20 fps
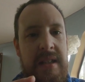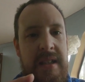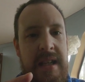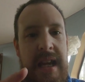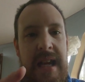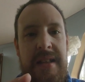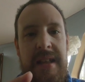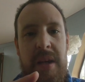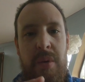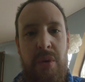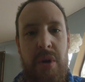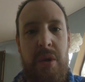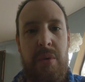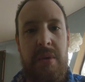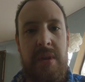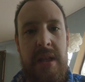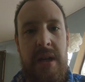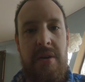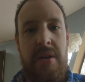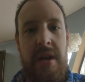can they work
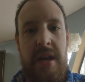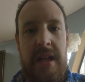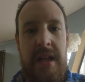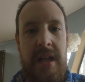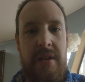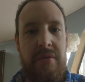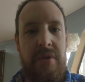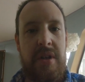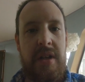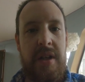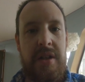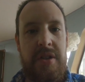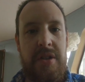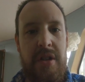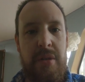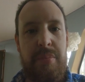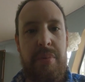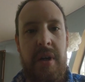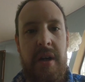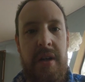without any effort on
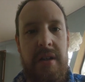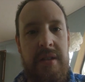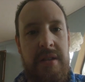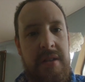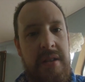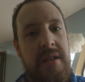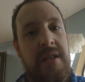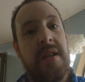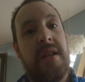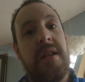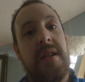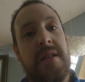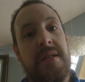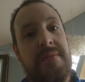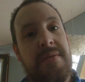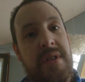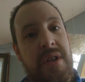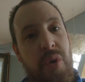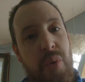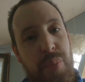your part?
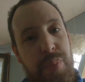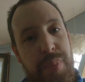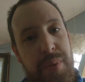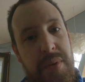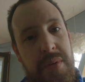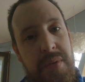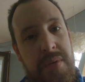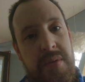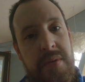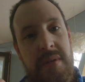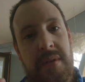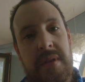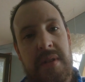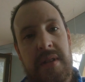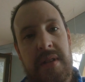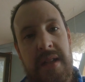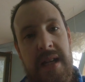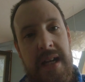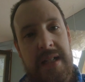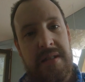Nope.
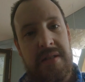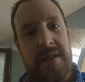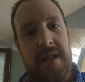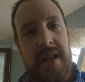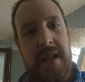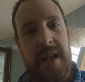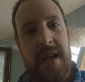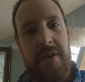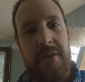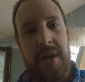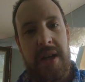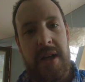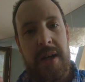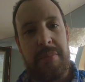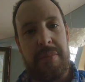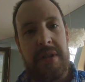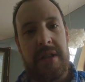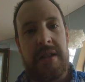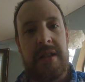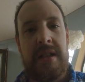That's not how it
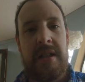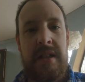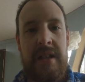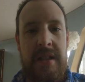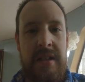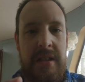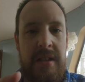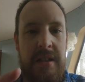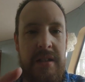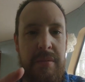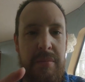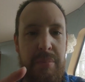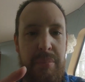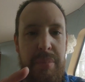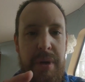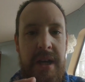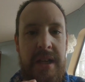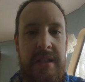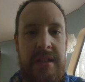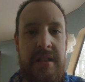happened.
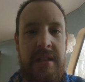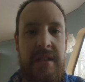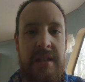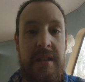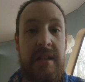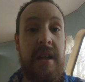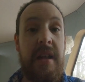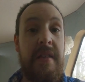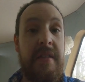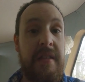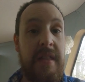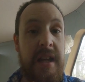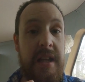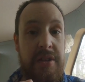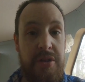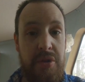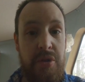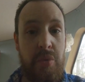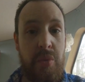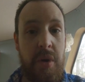But they
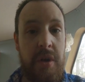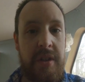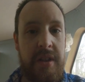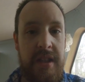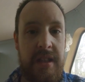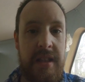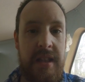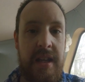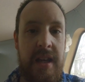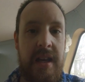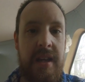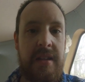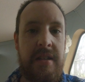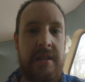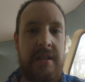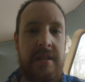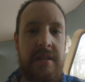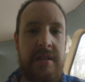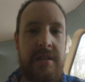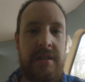do work in the
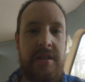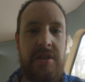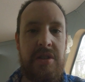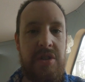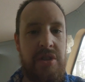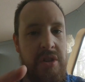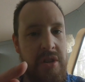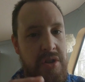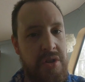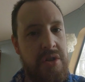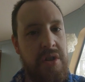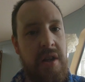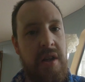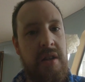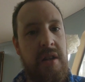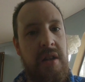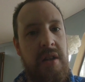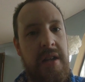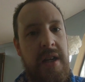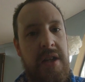end. Just took a
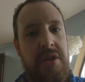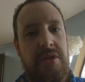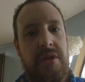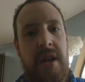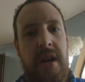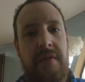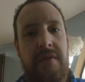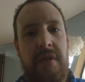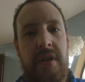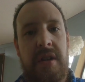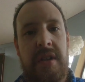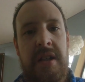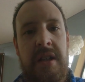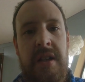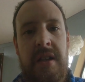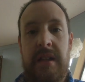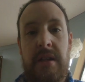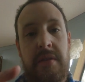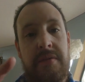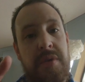little extra effort.
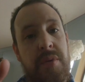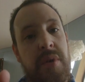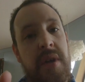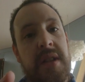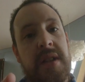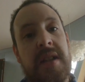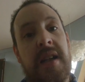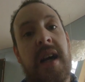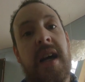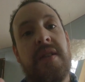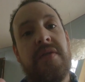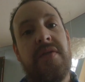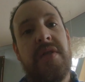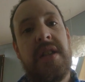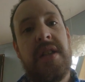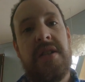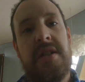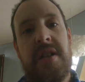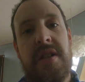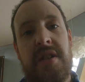Now, if you aren't
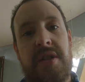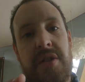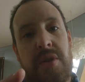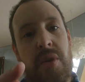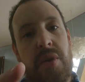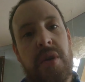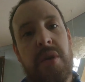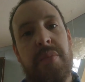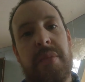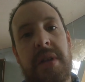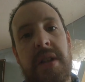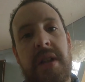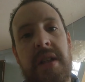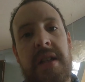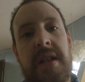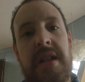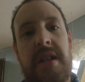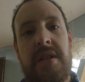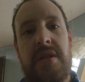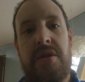confident in your
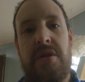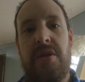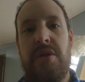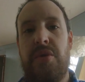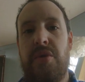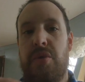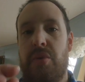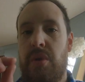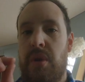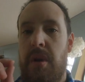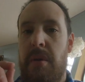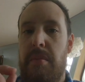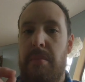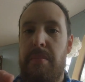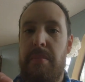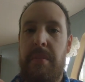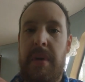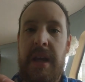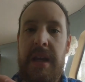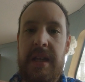ability to
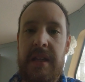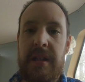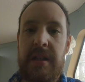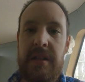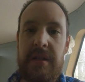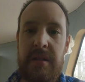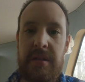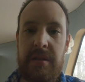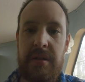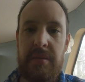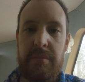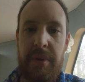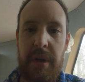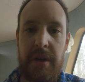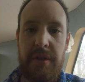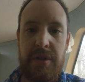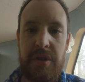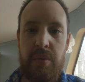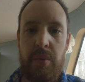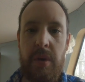make
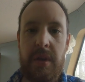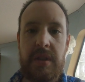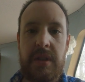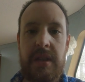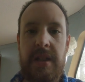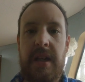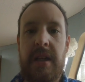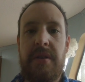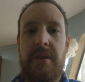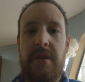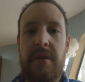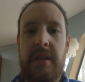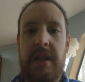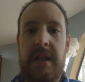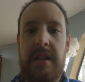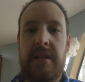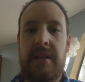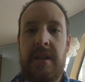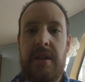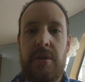parts work together,
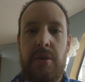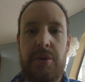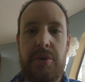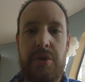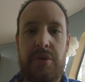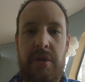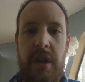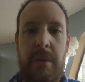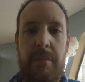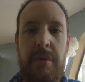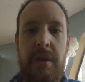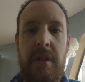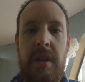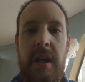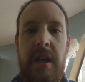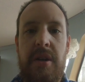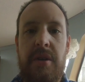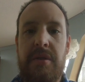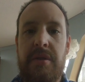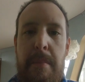getting the old Dremel
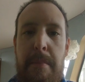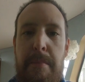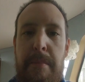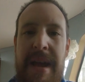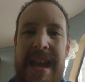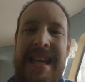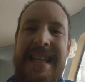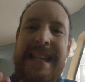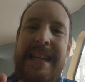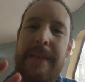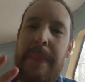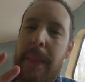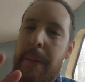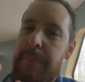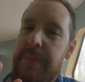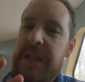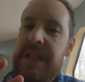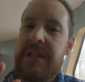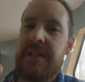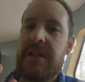out, making the
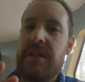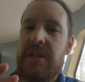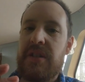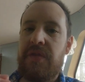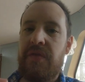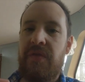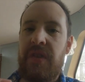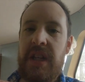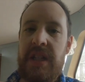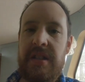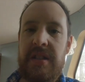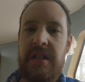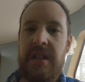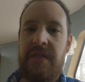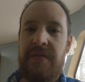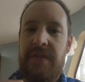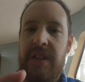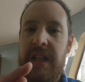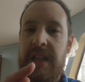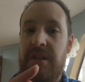pieces fit
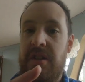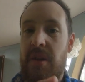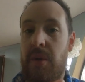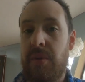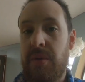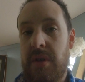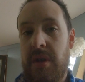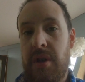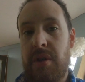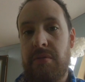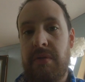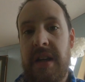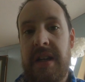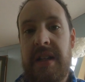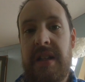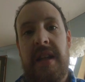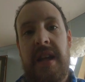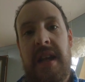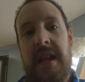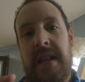if they don't already,
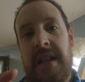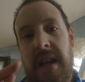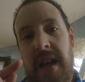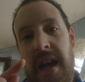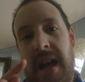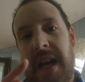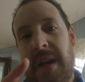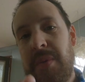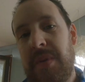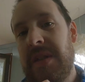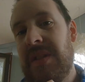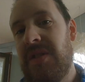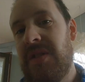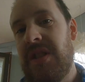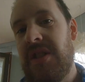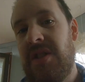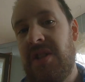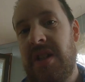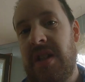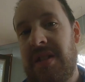then I would
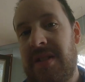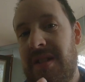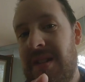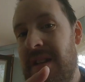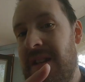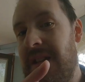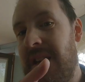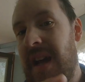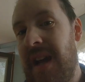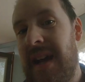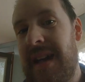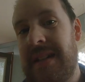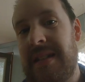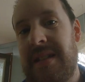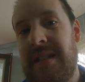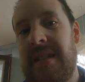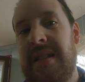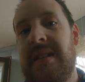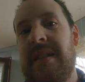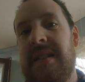suggest
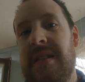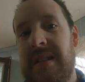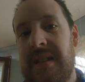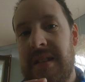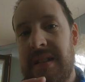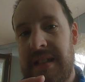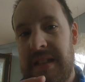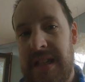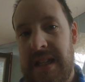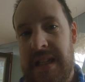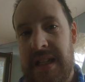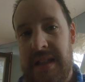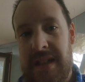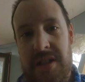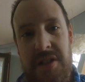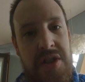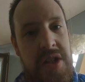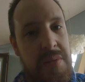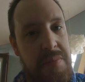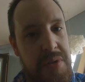not getting
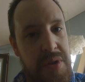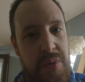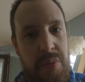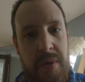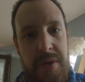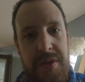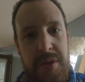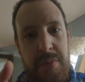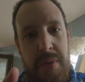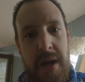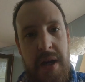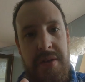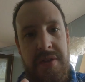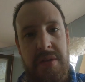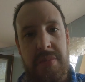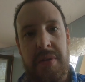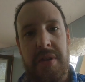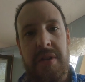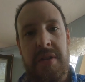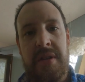the cheapest ones
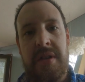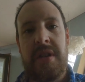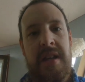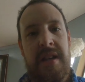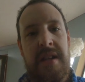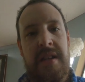possible